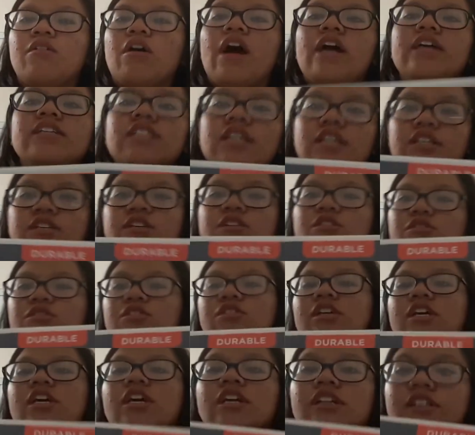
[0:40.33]
I said cute.
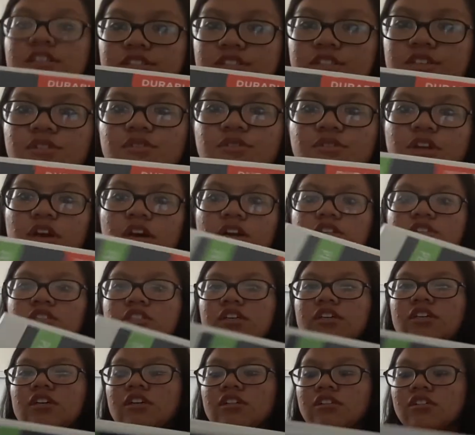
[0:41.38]
It is cute actually
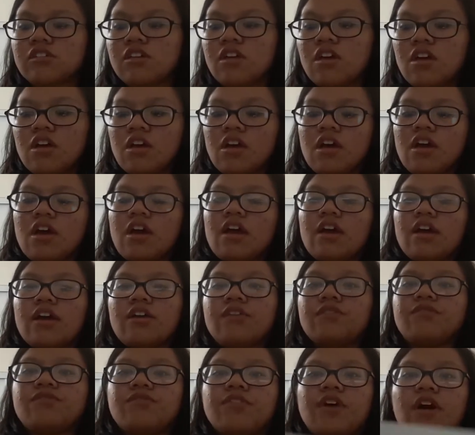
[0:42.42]
because
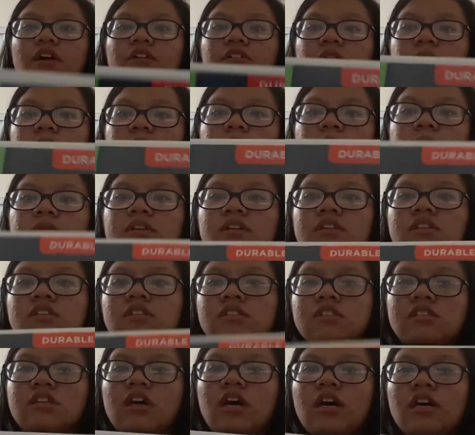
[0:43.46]
if I will be putting
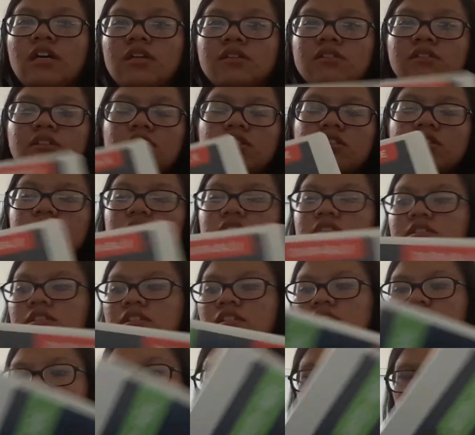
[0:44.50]
designs on this
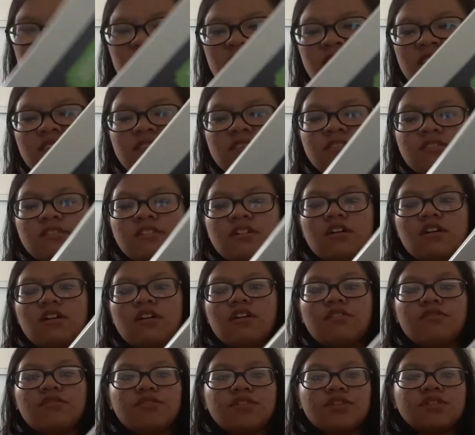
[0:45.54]
thing, like
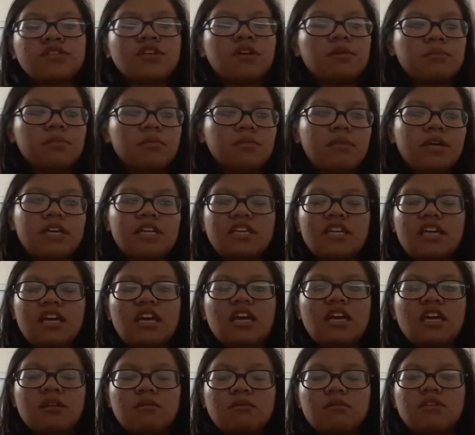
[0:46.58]
uh, for example my
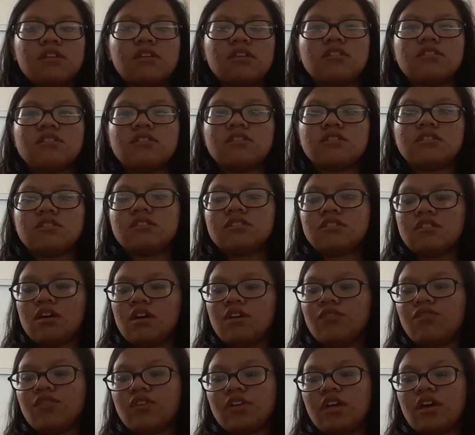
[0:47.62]
name and
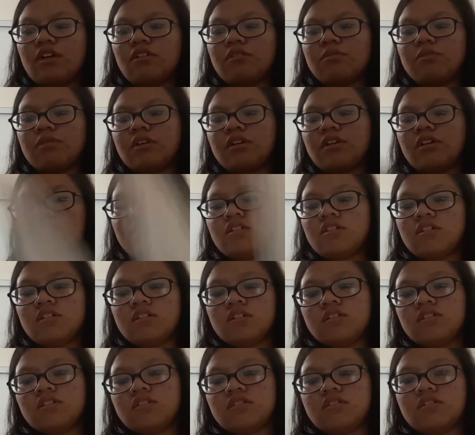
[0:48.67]
stuff, and I will be,
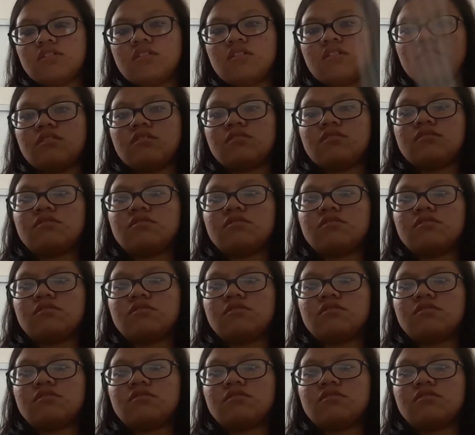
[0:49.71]
you know,